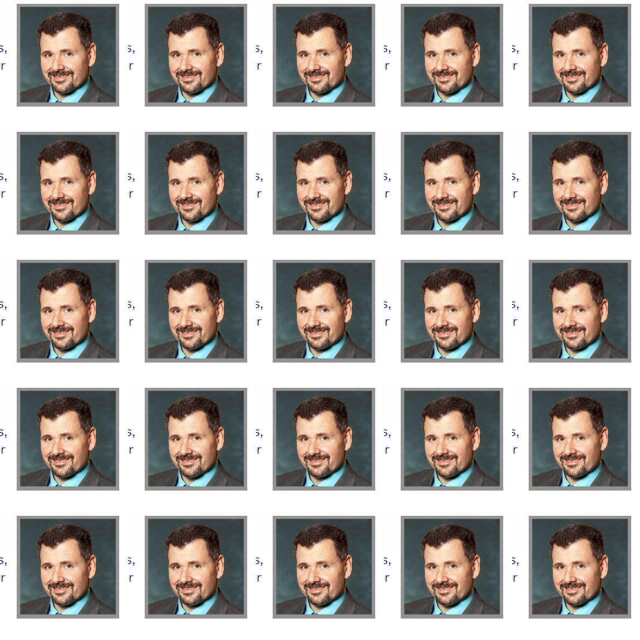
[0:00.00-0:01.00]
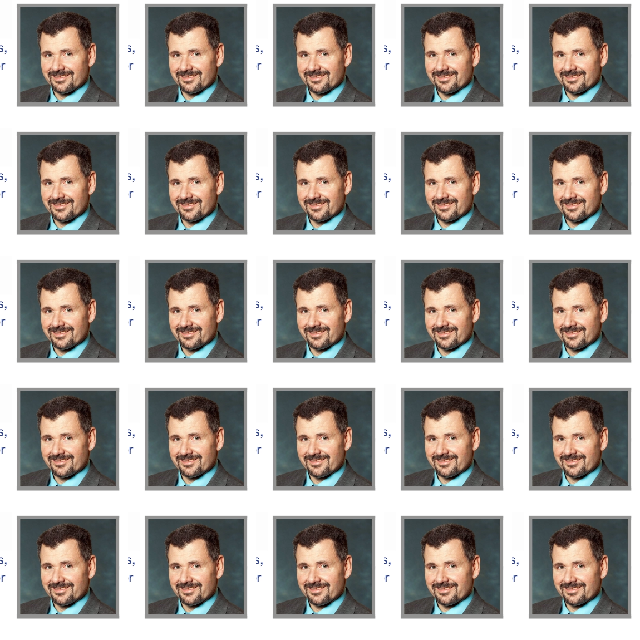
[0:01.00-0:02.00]

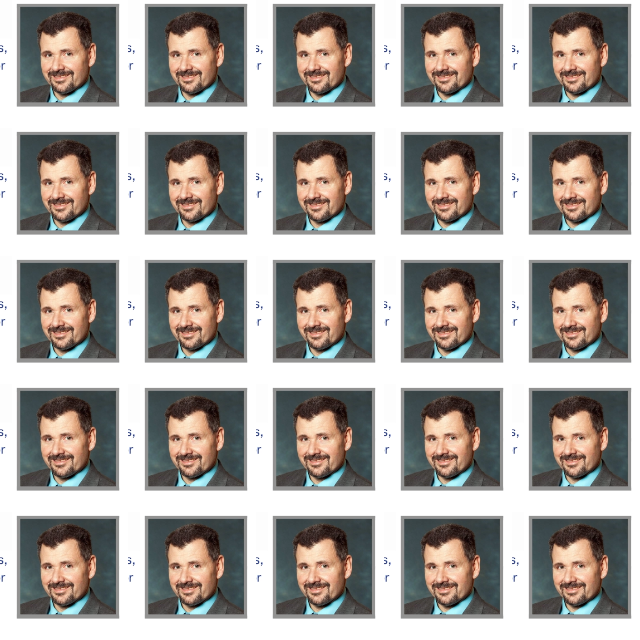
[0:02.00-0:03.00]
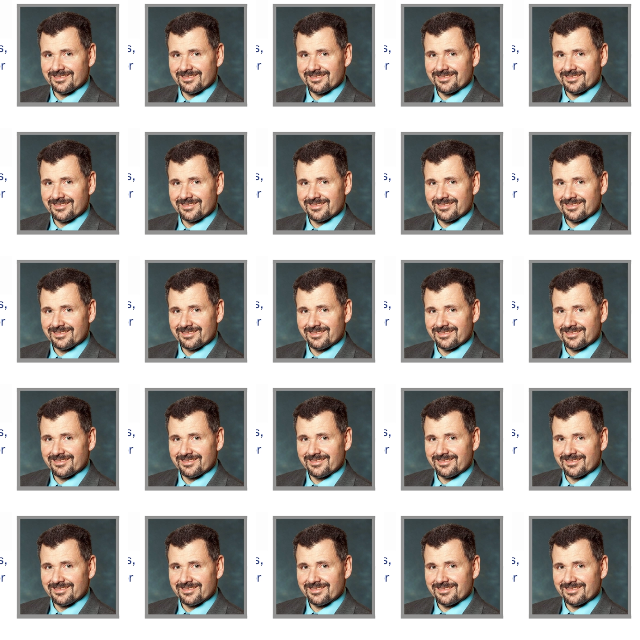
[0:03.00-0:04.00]

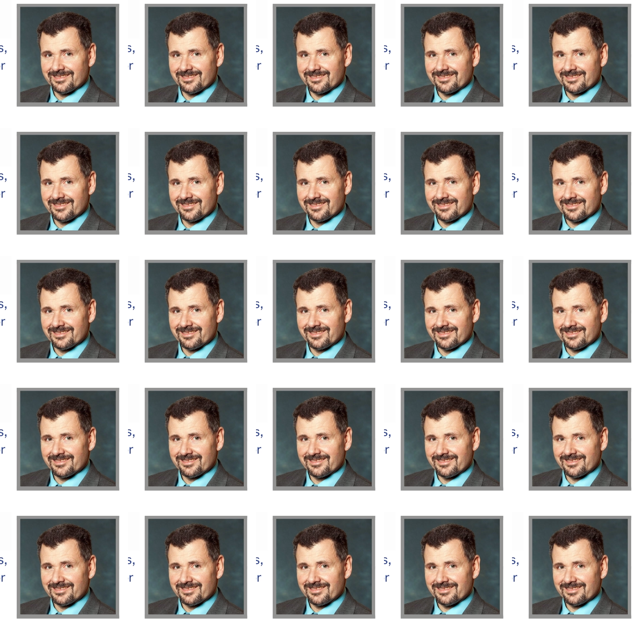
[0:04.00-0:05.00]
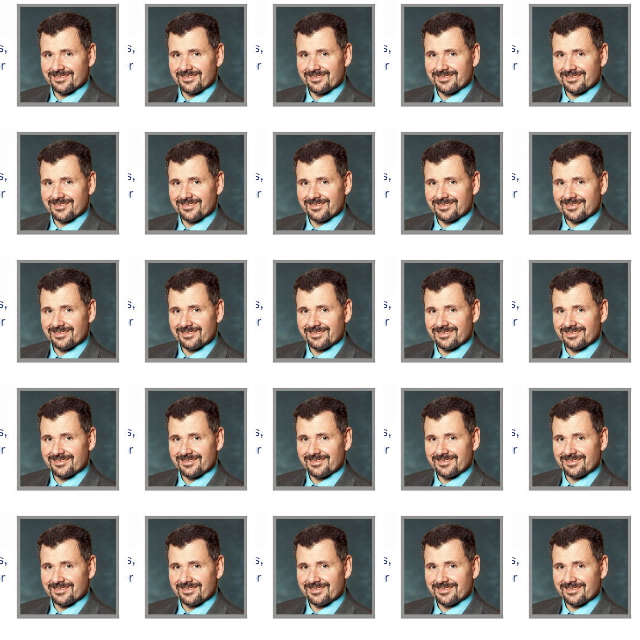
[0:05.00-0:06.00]

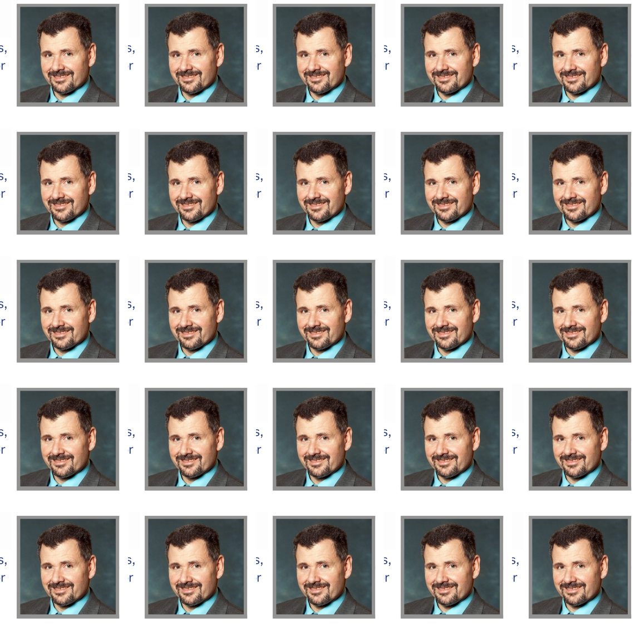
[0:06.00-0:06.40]
This is a still picture; no speech is visible.